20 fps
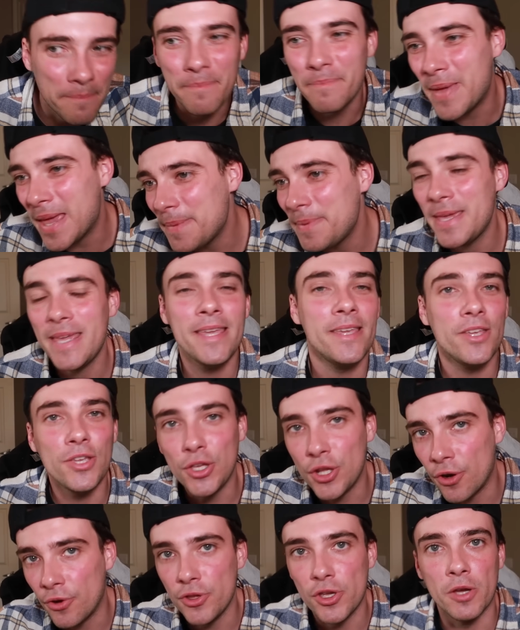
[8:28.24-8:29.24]
maybe,
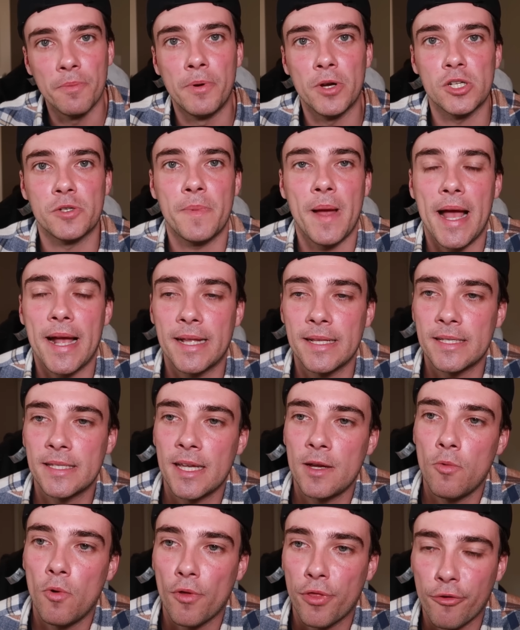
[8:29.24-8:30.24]
you know, you could push back and
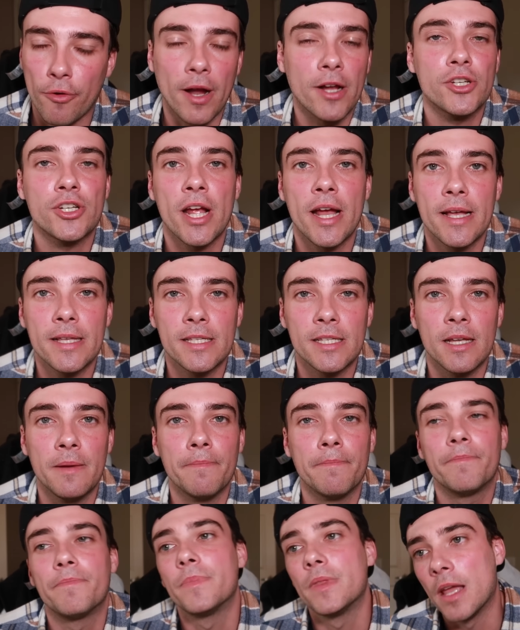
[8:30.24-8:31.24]
say, well, Thrash has
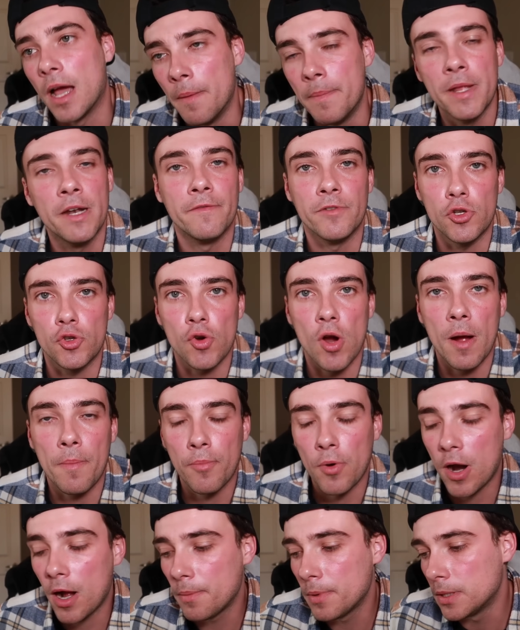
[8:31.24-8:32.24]
a bit of a
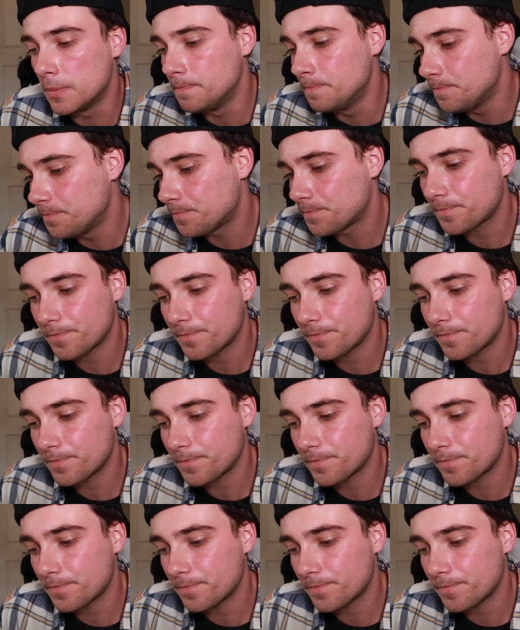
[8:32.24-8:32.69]
drop problem.